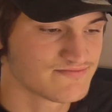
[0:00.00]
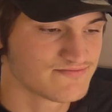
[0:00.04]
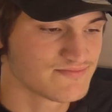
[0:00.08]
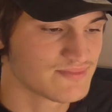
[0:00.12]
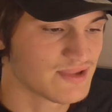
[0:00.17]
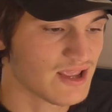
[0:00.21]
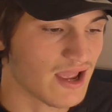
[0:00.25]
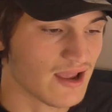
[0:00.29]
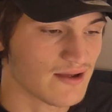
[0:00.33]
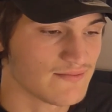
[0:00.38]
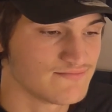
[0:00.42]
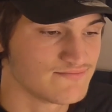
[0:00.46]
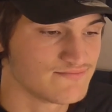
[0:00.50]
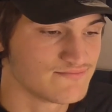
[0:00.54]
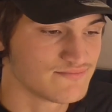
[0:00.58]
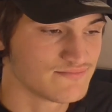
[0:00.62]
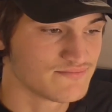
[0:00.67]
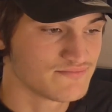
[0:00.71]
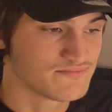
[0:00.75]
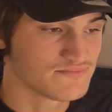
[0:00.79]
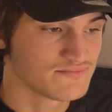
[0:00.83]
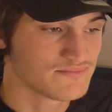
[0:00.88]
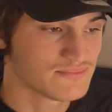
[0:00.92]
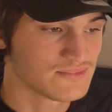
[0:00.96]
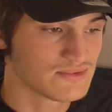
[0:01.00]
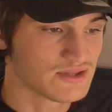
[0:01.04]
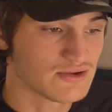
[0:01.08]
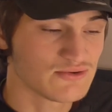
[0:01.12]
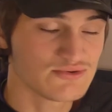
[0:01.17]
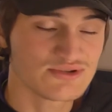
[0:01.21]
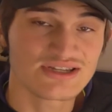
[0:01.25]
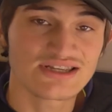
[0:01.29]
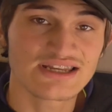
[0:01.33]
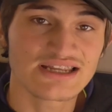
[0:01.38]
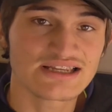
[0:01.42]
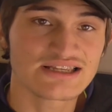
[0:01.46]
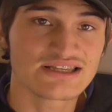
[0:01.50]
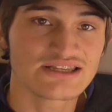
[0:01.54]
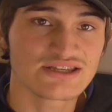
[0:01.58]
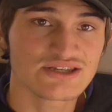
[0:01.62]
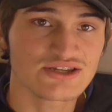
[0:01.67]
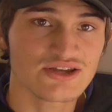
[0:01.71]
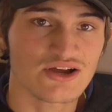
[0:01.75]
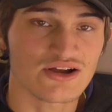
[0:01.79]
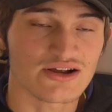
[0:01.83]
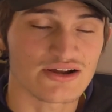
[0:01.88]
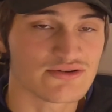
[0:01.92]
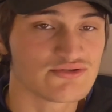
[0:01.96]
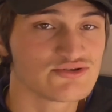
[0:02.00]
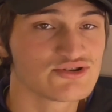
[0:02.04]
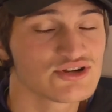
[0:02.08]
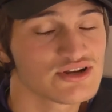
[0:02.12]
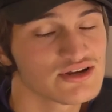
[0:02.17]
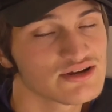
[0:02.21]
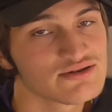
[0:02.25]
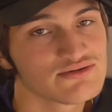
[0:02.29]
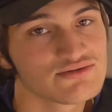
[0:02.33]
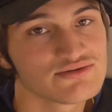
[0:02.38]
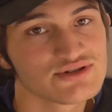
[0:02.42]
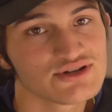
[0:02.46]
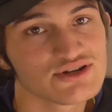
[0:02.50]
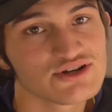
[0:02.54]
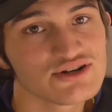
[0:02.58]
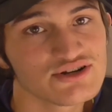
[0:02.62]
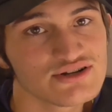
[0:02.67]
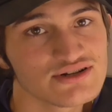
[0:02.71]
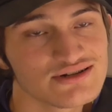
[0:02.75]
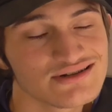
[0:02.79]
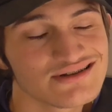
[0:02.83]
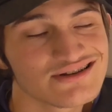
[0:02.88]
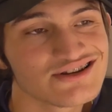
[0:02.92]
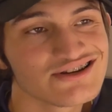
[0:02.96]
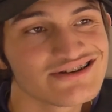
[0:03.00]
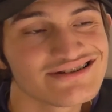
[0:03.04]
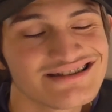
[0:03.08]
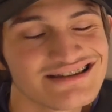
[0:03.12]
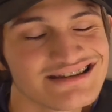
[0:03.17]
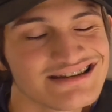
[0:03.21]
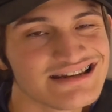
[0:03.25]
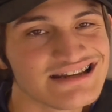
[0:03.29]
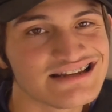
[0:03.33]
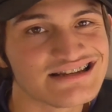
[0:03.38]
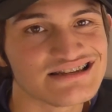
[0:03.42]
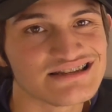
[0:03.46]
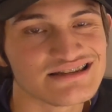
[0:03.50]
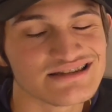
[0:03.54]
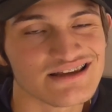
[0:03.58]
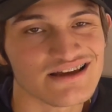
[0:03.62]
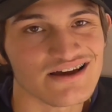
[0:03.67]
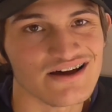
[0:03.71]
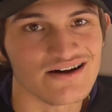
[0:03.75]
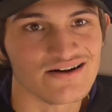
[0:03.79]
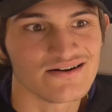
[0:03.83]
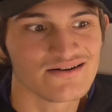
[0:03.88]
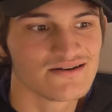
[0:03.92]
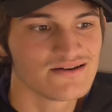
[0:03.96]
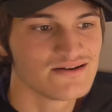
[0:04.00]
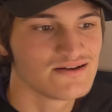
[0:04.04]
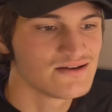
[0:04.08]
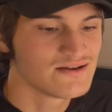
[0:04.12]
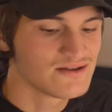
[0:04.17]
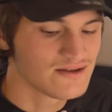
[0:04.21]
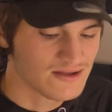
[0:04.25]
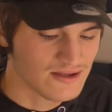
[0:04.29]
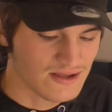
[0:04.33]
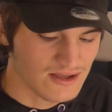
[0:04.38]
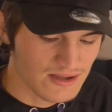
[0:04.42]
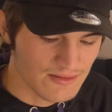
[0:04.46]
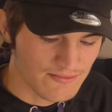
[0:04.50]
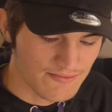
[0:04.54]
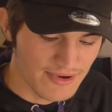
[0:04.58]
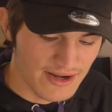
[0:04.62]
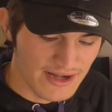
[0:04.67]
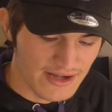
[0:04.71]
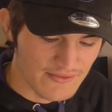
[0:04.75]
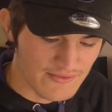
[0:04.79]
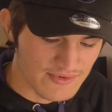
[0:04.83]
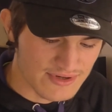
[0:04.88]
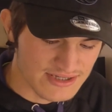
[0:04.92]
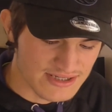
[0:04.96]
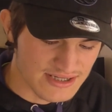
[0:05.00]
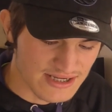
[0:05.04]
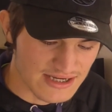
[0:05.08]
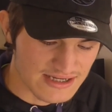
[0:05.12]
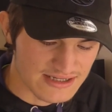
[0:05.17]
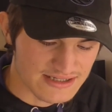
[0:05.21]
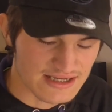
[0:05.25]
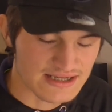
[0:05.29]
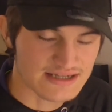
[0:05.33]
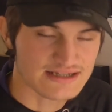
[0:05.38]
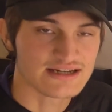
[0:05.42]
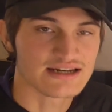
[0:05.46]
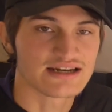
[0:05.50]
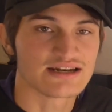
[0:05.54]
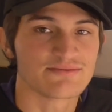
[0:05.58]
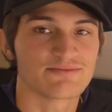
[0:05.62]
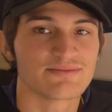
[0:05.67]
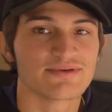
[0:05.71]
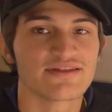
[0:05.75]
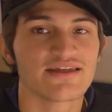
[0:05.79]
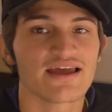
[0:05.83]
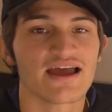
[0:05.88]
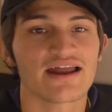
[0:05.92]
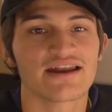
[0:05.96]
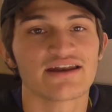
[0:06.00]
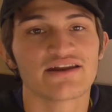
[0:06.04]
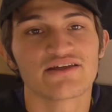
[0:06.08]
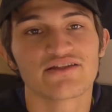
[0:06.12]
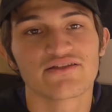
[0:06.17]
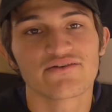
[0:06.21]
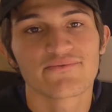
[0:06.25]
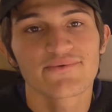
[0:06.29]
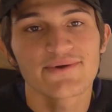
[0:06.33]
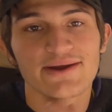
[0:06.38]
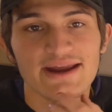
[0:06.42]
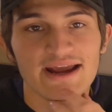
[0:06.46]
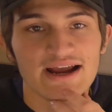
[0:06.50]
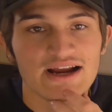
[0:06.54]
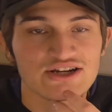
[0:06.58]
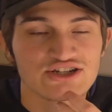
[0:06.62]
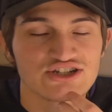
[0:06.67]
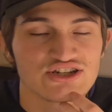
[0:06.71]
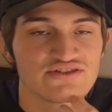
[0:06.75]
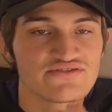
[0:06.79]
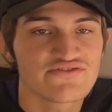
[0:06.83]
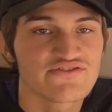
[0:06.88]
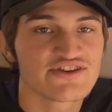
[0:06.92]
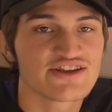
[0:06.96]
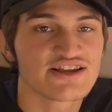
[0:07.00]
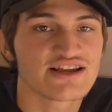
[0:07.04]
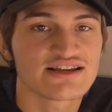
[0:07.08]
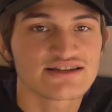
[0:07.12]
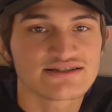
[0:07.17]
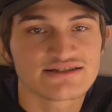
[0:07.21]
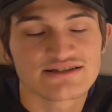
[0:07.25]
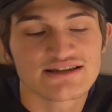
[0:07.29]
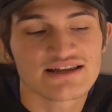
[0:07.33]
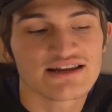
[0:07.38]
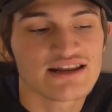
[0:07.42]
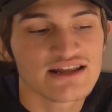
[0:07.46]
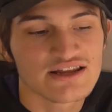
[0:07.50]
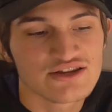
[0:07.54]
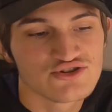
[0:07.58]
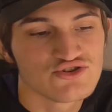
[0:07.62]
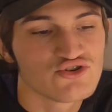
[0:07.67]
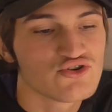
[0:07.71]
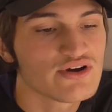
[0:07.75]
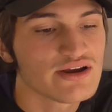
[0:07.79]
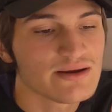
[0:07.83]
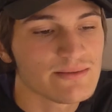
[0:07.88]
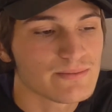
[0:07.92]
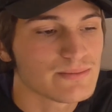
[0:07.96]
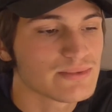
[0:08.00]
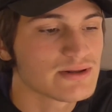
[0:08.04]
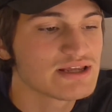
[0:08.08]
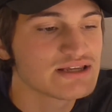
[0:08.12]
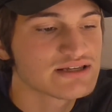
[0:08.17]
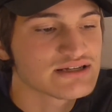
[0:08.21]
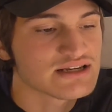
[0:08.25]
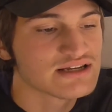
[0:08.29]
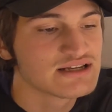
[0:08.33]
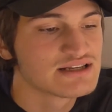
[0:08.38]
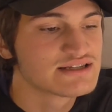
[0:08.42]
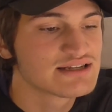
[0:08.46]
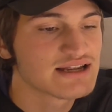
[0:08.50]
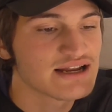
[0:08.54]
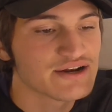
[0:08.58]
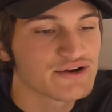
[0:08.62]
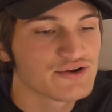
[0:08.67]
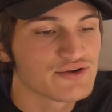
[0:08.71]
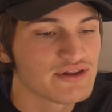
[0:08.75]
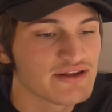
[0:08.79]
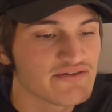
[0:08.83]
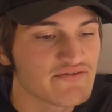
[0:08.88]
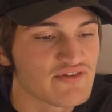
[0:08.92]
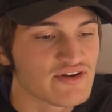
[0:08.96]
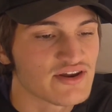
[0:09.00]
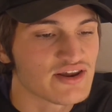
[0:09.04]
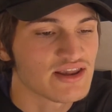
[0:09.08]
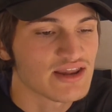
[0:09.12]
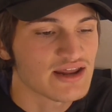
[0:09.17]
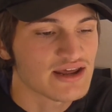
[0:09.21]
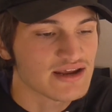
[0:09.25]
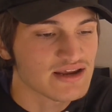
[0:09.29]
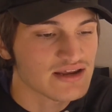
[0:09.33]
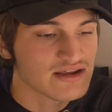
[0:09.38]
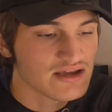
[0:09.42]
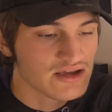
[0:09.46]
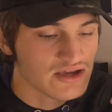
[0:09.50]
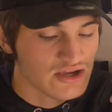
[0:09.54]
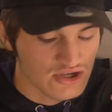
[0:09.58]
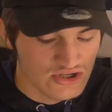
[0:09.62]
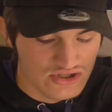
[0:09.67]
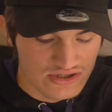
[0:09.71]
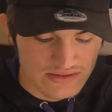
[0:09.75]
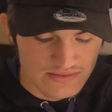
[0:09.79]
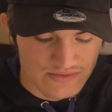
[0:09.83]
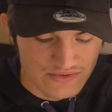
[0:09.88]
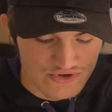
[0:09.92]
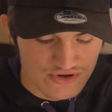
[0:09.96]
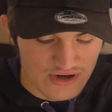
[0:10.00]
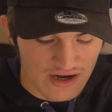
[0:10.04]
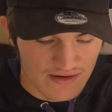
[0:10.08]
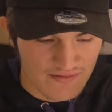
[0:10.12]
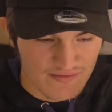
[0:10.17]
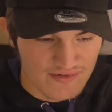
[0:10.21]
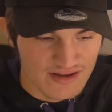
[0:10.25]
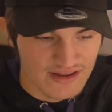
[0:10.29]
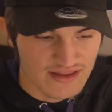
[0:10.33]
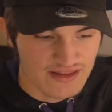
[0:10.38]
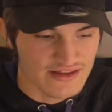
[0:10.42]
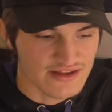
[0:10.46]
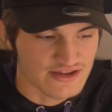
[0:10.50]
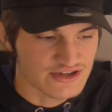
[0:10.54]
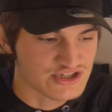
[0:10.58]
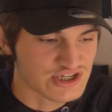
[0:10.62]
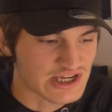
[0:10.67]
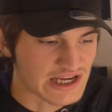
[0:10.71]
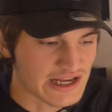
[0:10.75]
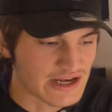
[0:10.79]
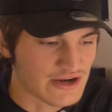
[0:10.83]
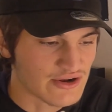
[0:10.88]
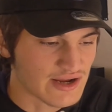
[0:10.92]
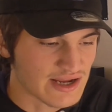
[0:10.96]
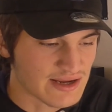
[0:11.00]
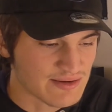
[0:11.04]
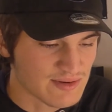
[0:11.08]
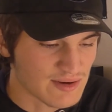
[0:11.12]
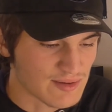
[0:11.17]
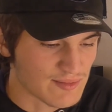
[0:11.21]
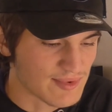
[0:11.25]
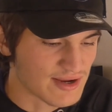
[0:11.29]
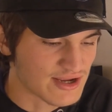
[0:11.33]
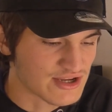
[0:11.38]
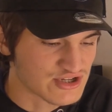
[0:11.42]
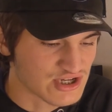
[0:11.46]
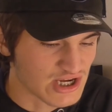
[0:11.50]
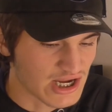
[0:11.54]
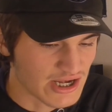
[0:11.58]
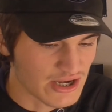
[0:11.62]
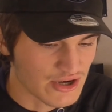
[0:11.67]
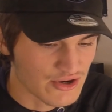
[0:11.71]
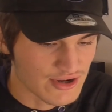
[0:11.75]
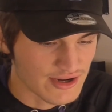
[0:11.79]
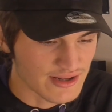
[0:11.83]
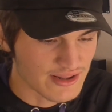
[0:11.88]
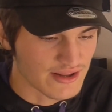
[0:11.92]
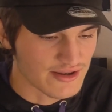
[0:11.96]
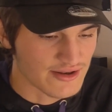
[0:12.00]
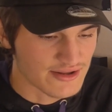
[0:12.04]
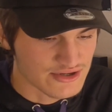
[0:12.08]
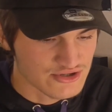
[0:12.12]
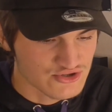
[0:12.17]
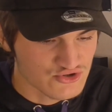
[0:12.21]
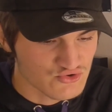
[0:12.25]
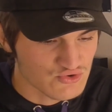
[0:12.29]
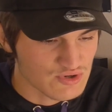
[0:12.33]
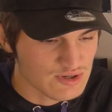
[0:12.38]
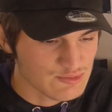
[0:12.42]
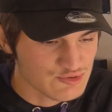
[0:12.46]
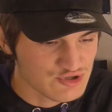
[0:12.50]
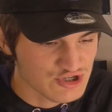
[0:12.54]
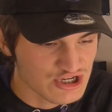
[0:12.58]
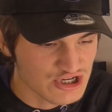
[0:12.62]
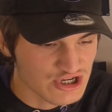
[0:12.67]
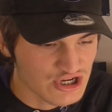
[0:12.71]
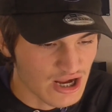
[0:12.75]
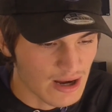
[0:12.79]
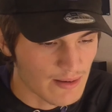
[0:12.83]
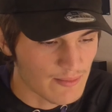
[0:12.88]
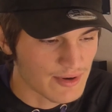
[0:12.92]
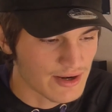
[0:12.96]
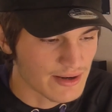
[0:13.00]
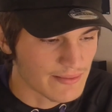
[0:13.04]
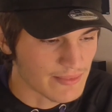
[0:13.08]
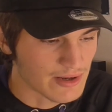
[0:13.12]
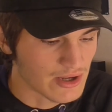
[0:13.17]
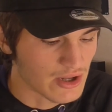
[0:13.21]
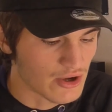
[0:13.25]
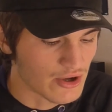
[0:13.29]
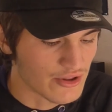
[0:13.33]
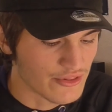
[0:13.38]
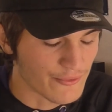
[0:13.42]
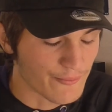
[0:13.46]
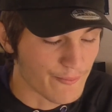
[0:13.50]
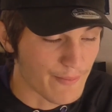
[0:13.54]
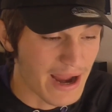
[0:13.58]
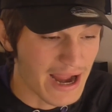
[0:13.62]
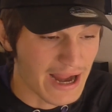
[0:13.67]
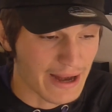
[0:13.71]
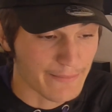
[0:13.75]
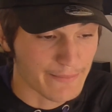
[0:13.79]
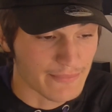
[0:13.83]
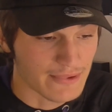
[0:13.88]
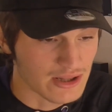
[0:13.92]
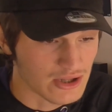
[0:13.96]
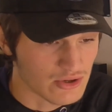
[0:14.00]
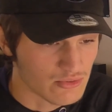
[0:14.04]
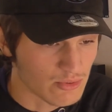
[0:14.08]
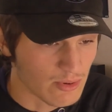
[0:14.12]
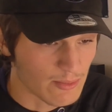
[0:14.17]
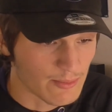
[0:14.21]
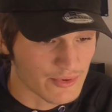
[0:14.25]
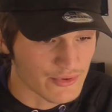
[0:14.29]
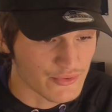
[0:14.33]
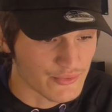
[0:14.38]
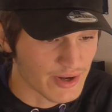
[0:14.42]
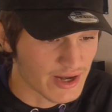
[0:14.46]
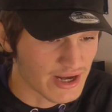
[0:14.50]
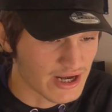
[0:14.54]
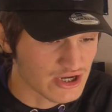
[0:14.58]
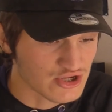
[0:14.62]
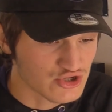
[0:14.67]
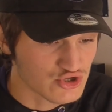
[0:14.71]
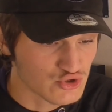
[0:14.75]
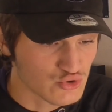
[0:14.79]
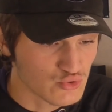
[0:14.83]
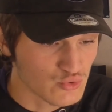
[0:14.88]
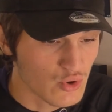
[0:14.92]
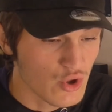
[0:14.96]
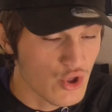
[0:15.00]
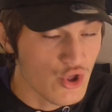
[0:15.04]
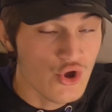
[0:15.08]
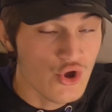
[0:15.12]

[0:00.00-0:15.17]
Yeah, it was a decent song. It was a good to decent song. But anyways, guys, that's going to be the end of the reaction. If you guys did enjoy it, please consider leaving a like, subscribing to this channel and my main channel in the description. Comment down below other Mac Miller you want me to react to,